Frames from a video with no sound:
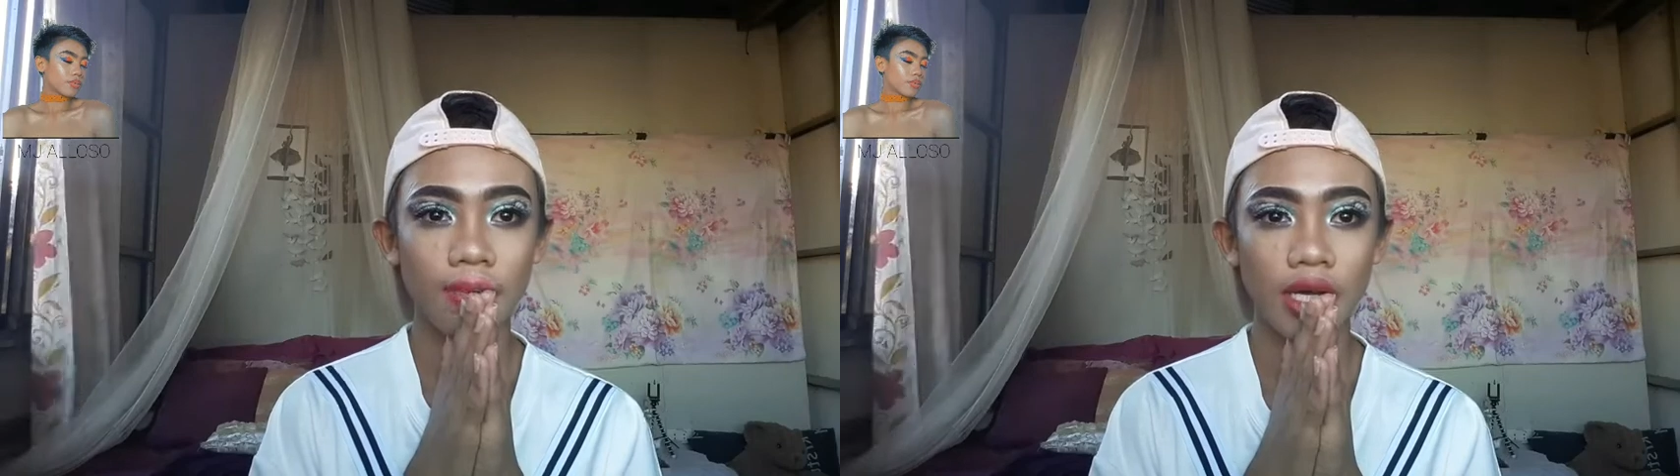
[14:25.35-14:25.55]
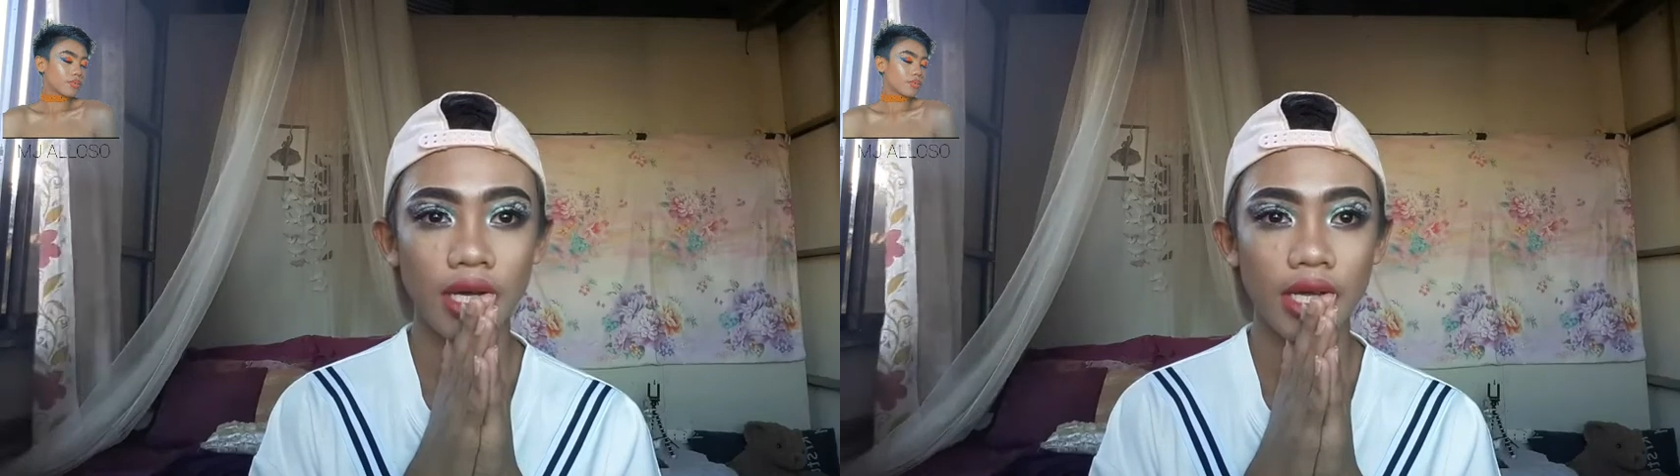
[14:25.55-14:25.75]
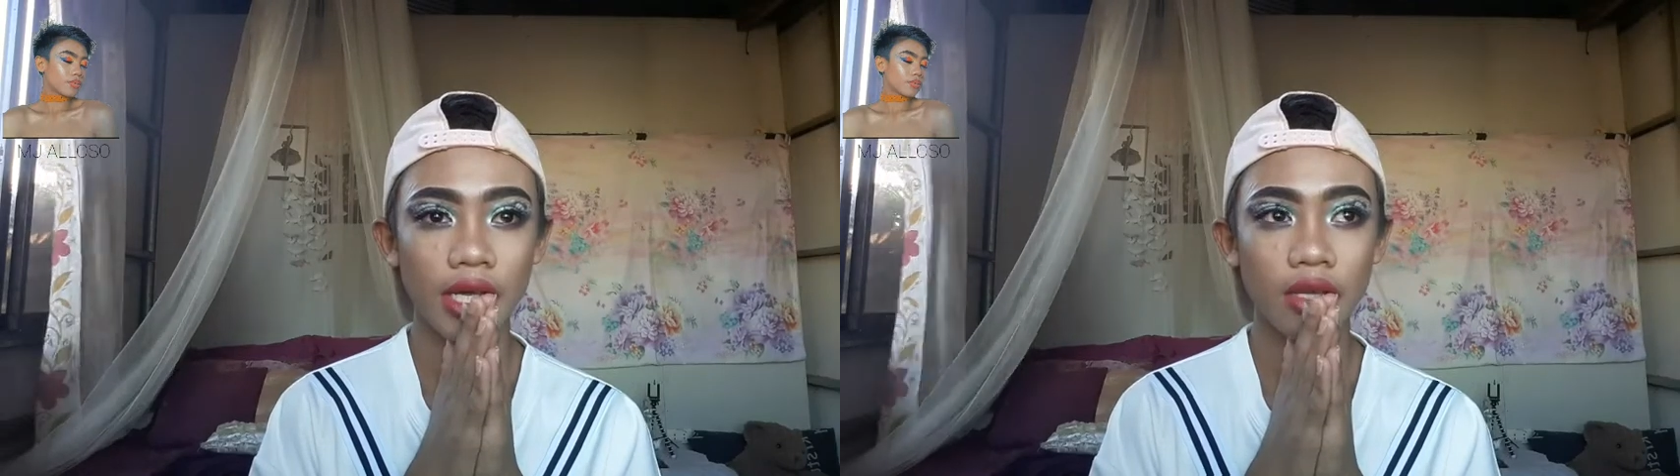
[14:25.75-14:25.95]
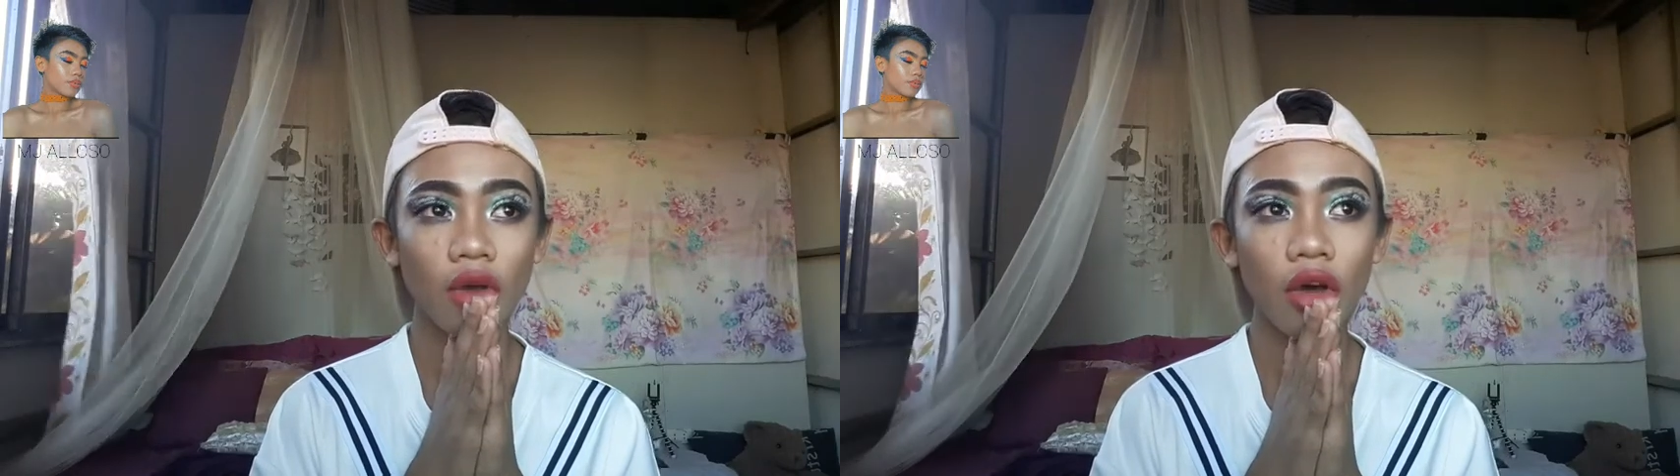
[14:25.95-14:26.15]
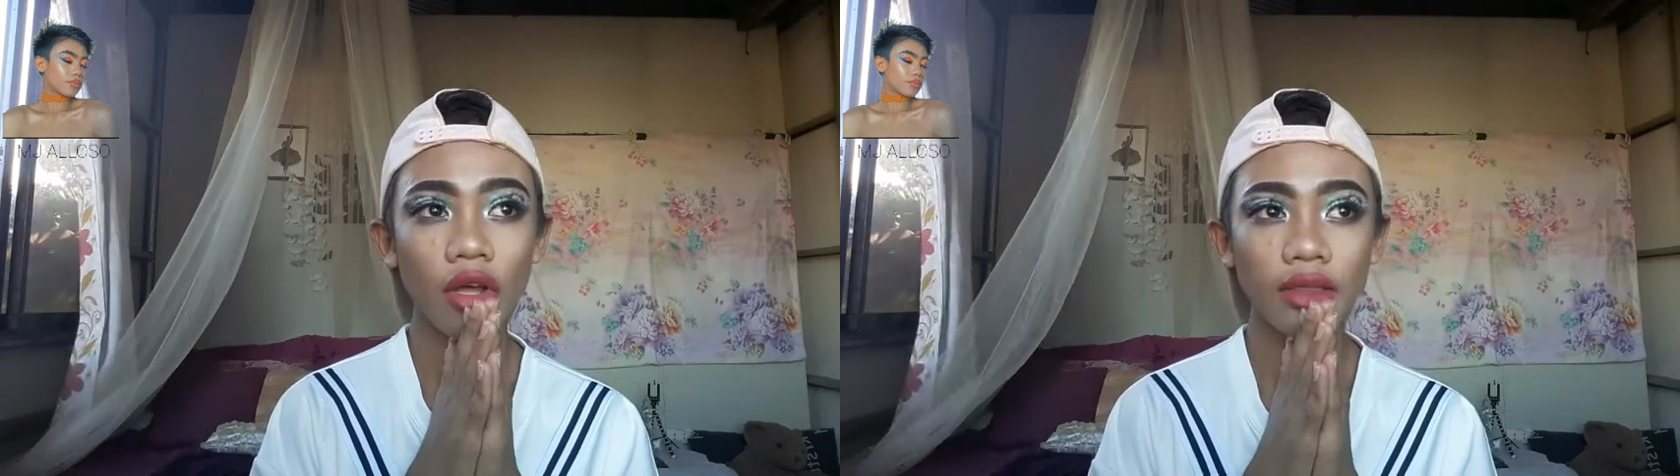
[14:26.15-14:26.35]
may
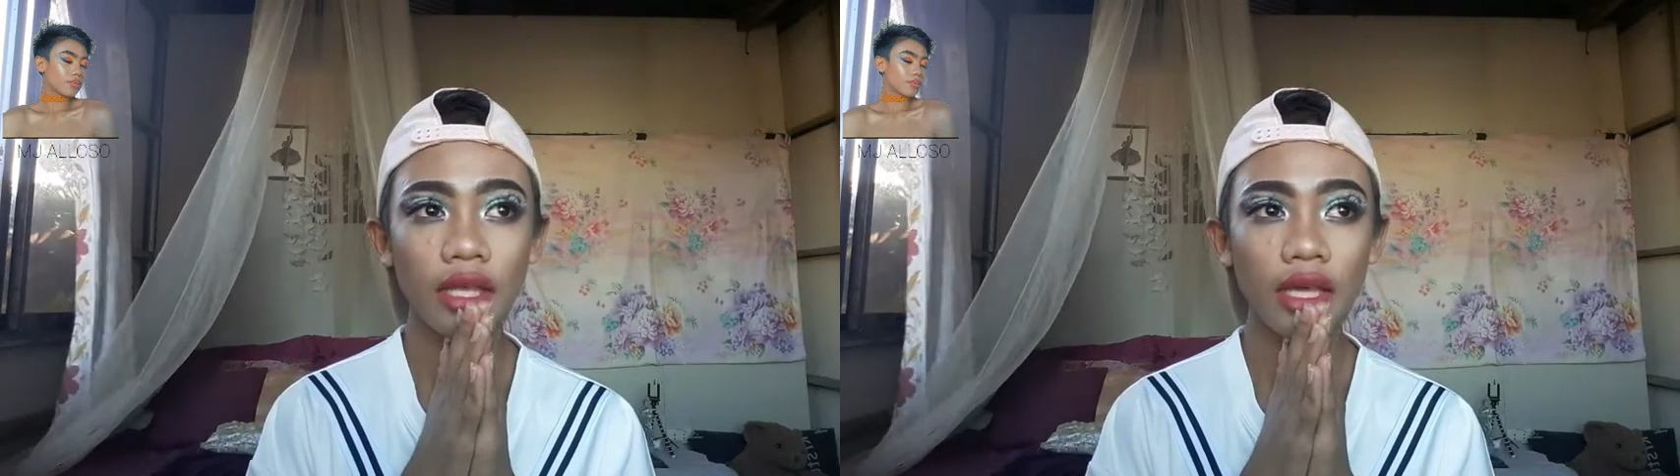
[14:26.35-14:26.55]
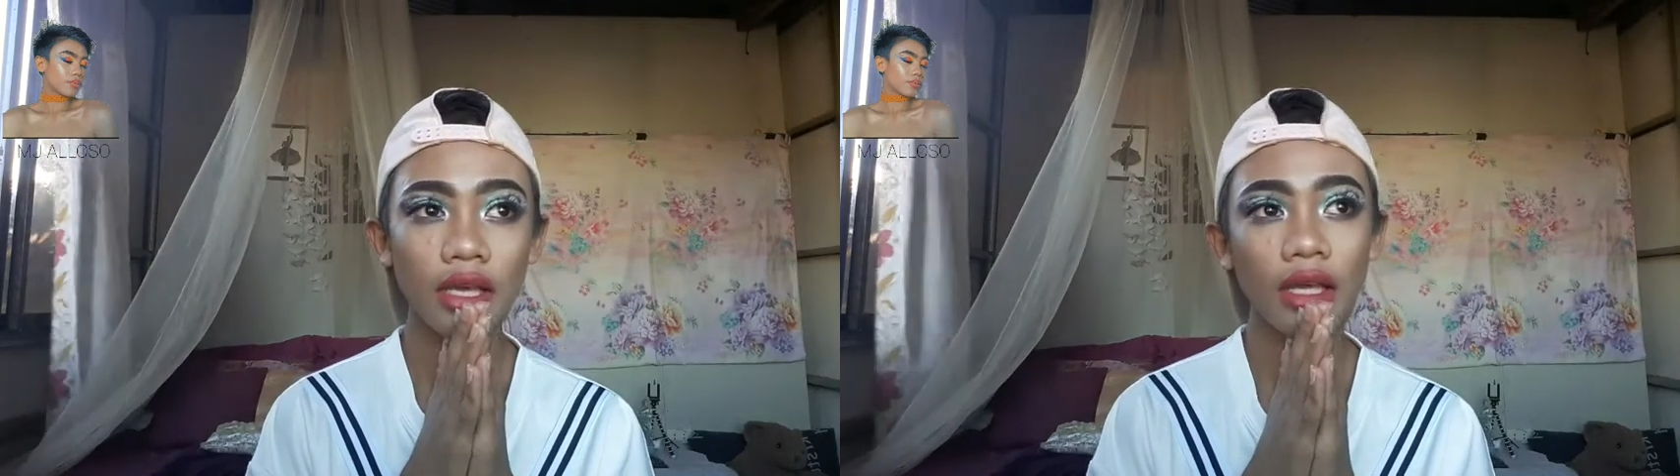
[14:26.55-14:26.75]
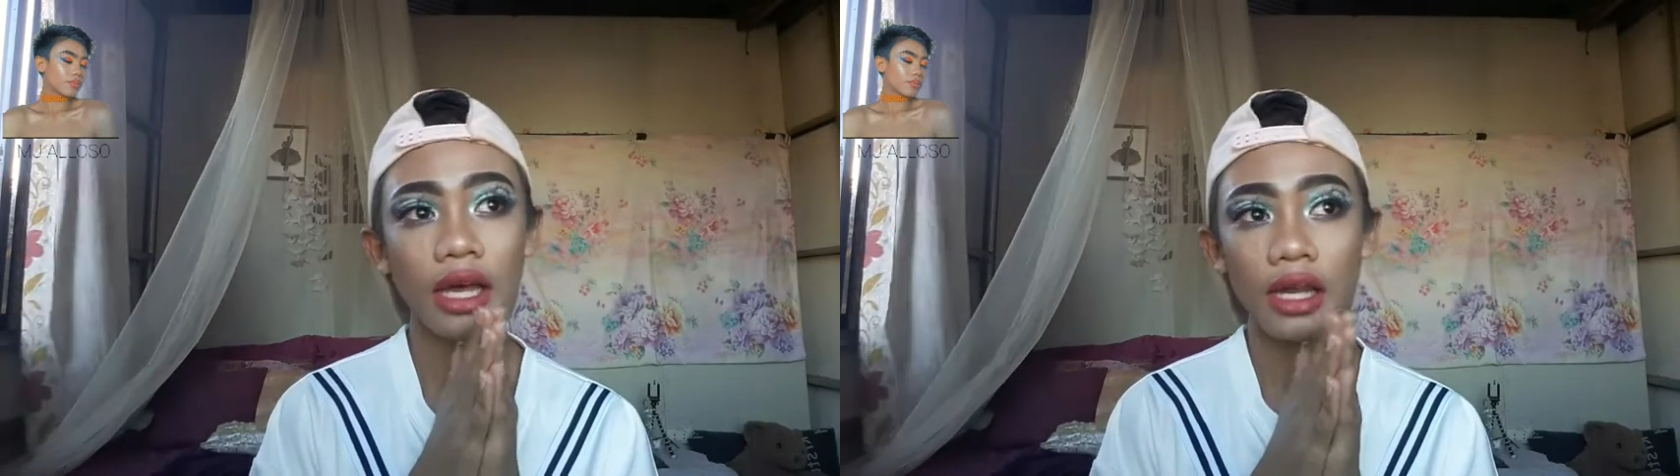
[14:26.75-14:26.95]
konting